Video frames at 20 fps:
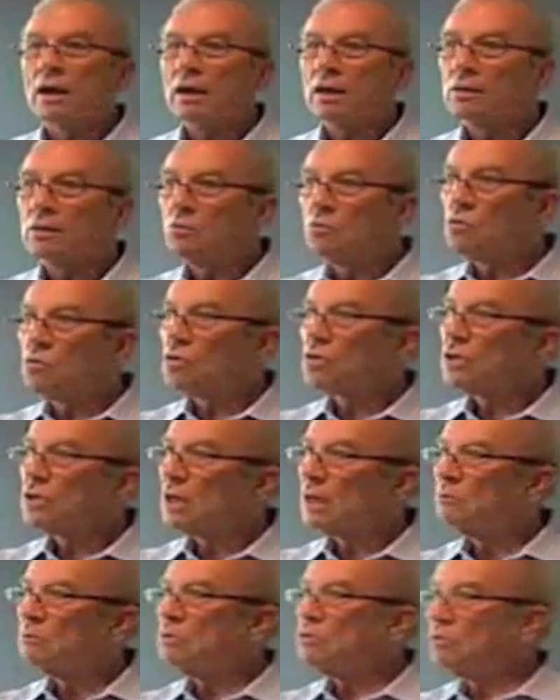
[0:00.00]
And the more
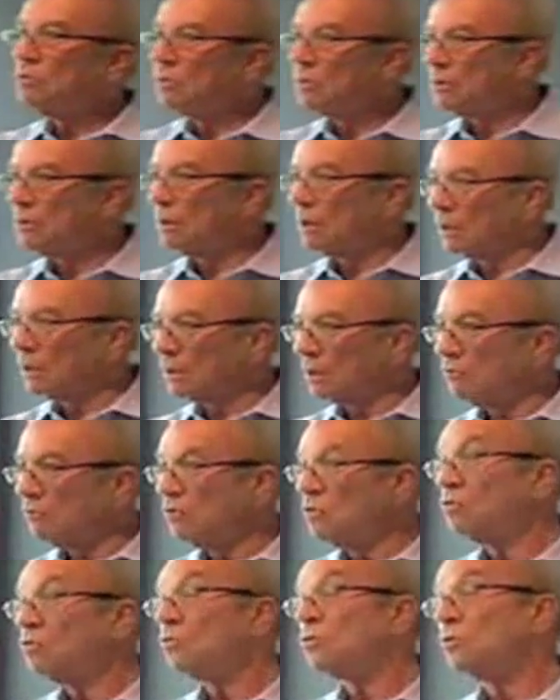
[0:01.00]
time you think, if
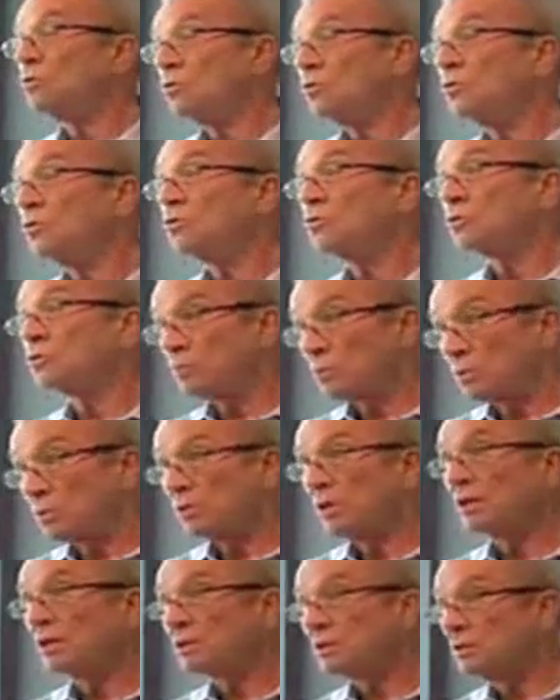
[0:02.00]
you use
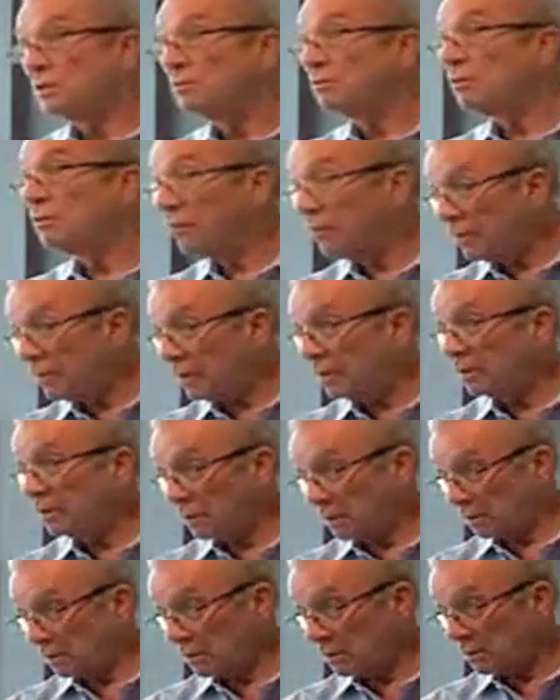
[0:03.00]
productive
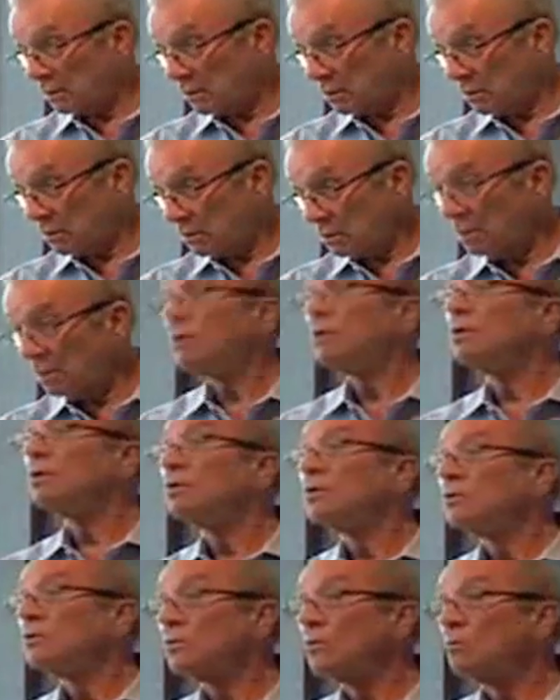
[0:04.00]
thinking,
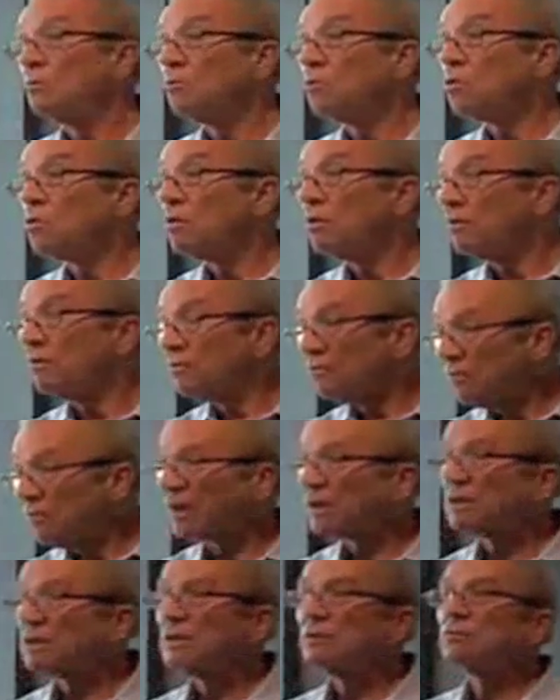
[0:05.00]
the more
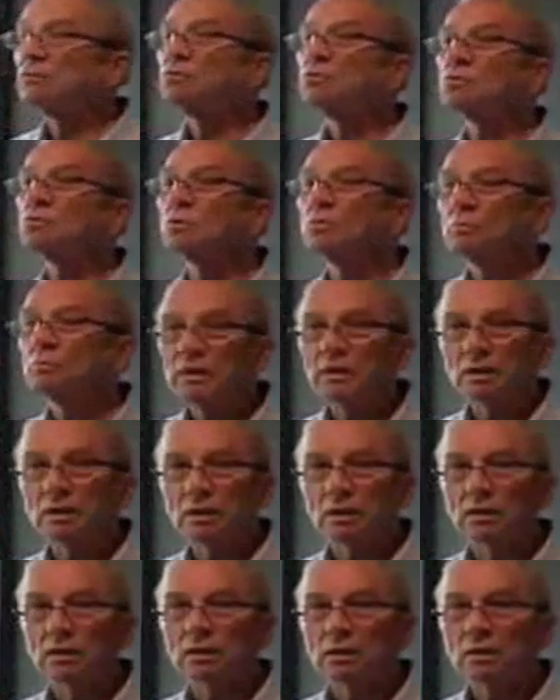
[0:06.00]
effective you will be
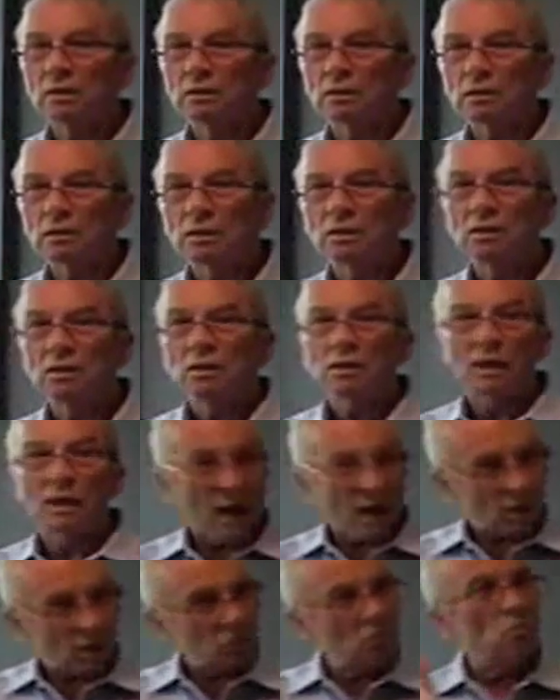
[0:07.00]

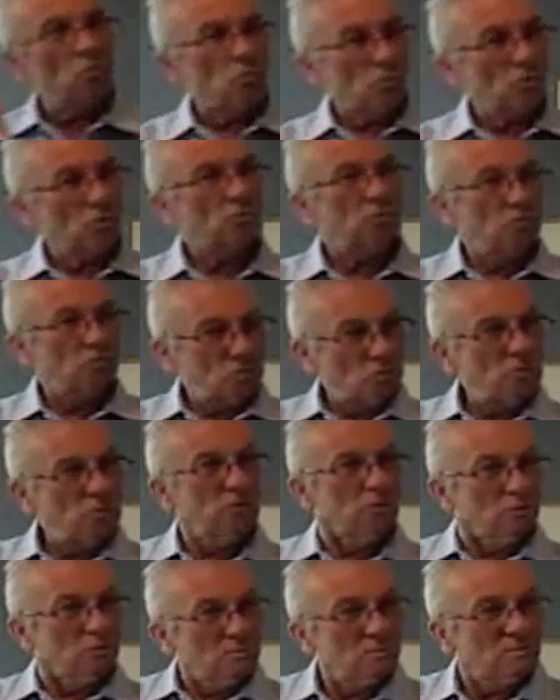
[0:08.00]
at the work that you do.